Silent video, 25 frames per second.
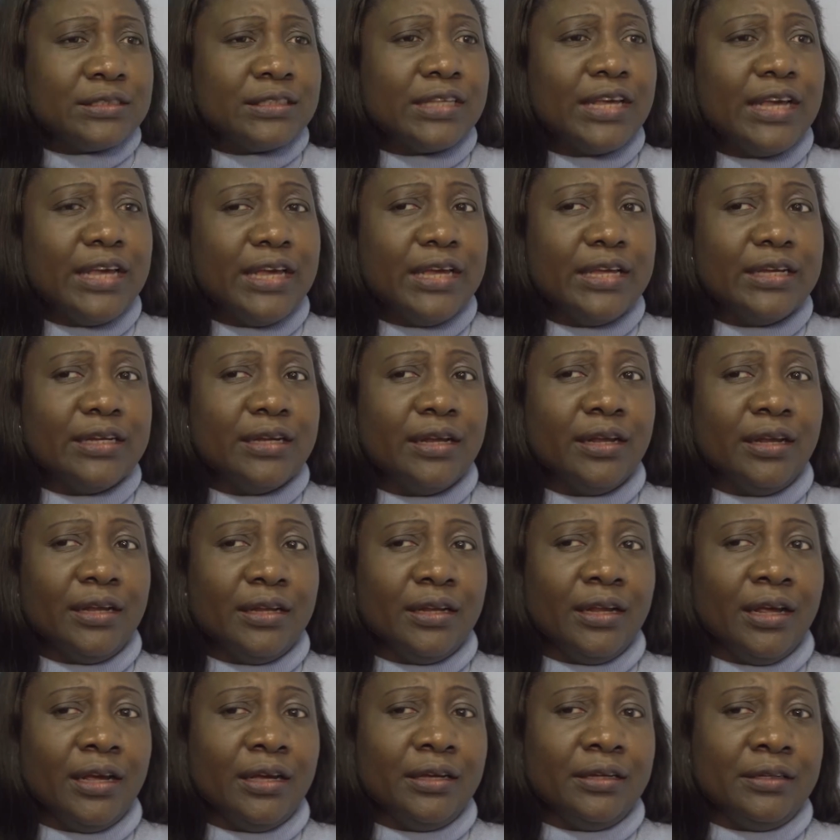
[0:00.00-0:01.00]
saying,
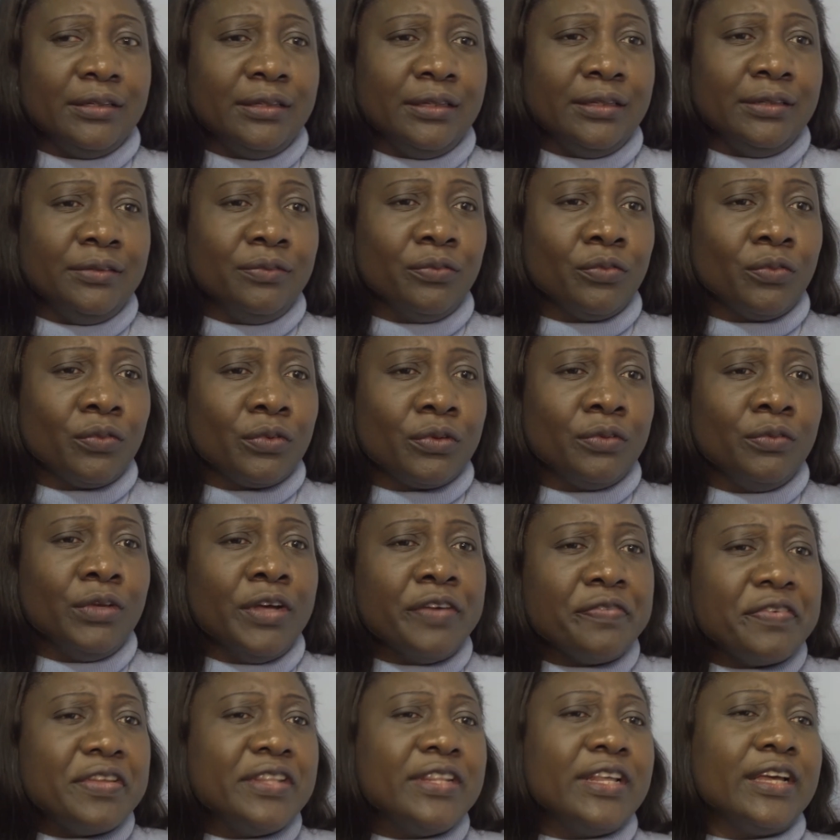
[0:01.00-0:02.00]

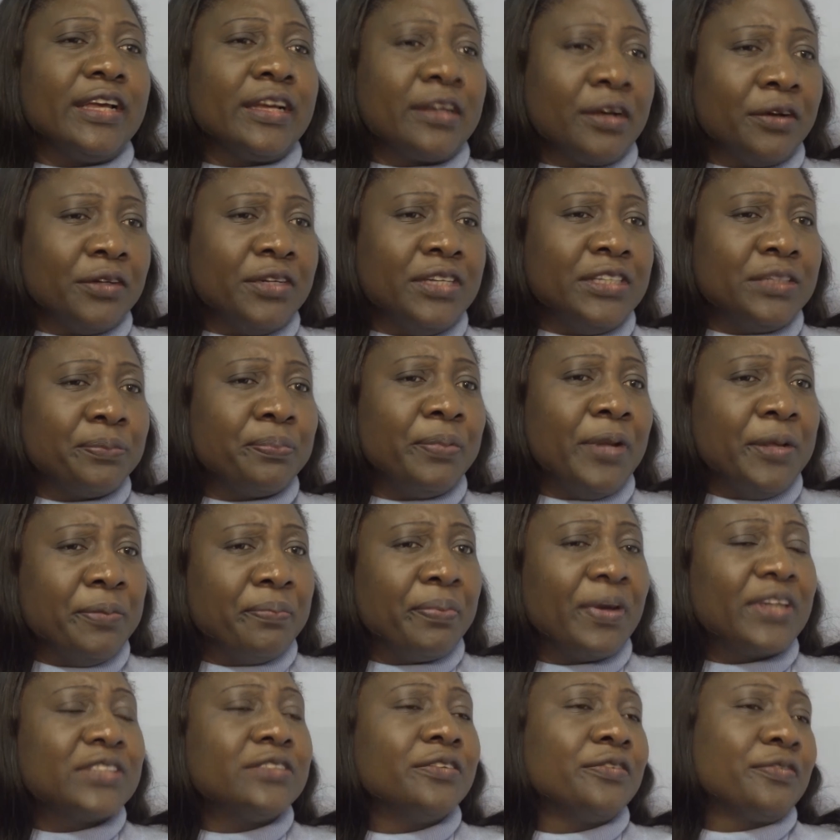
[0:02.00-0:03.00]
given the
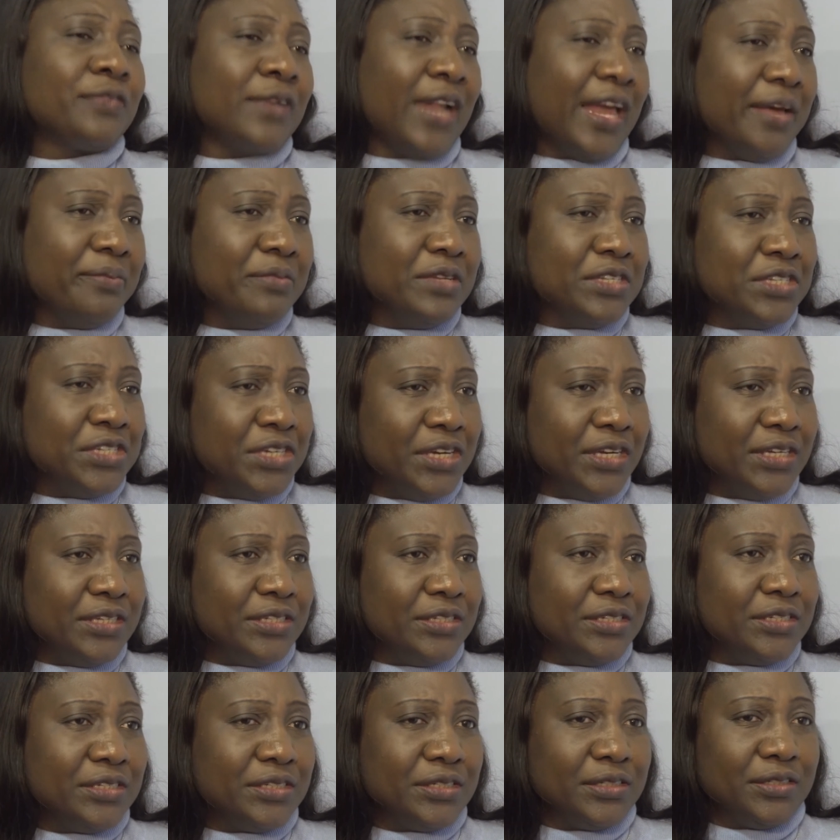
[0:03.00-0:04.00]
impacts of climate
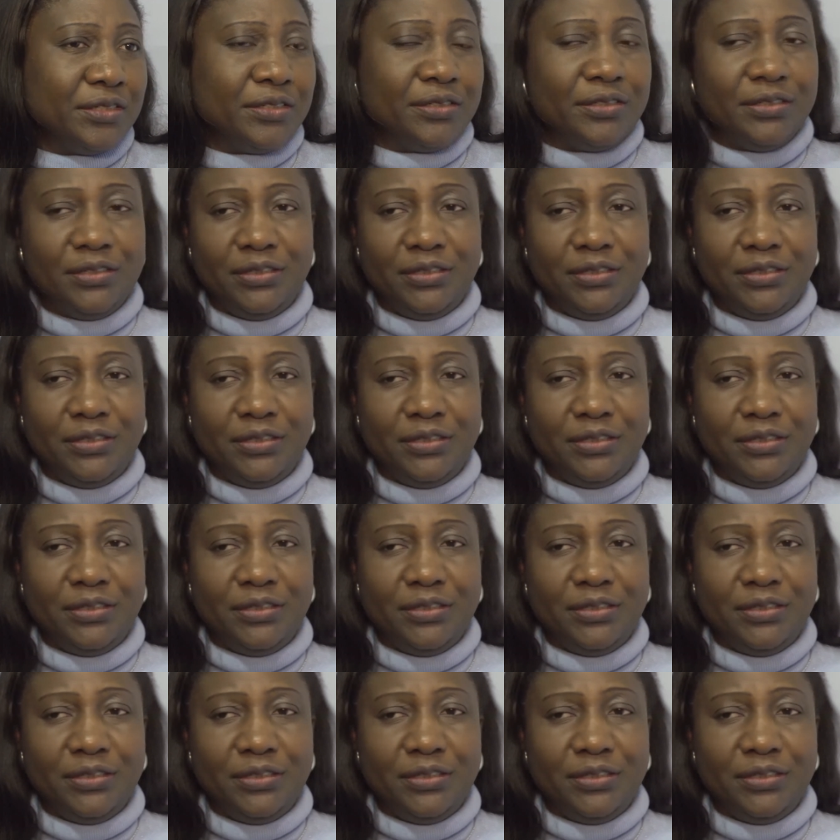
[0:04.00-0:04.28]
change,